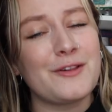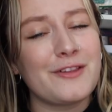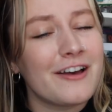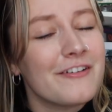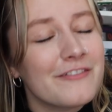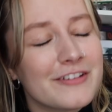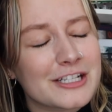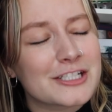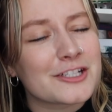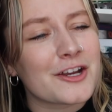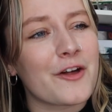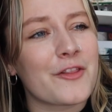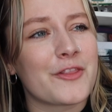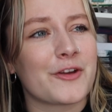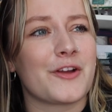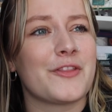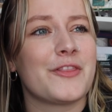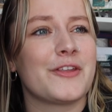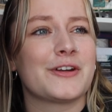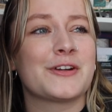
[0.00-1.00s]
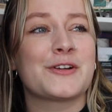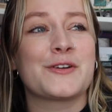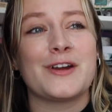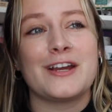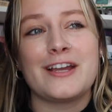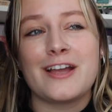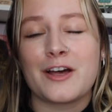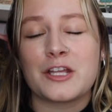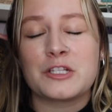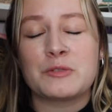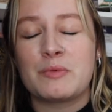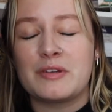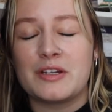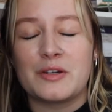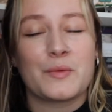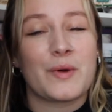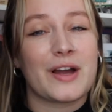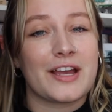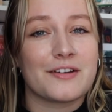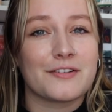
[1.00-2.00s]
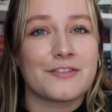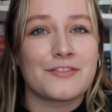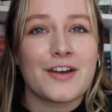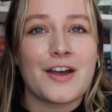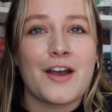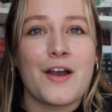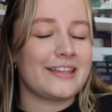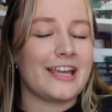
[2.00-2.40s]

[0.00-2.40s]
love each other and they're a great husband and wife.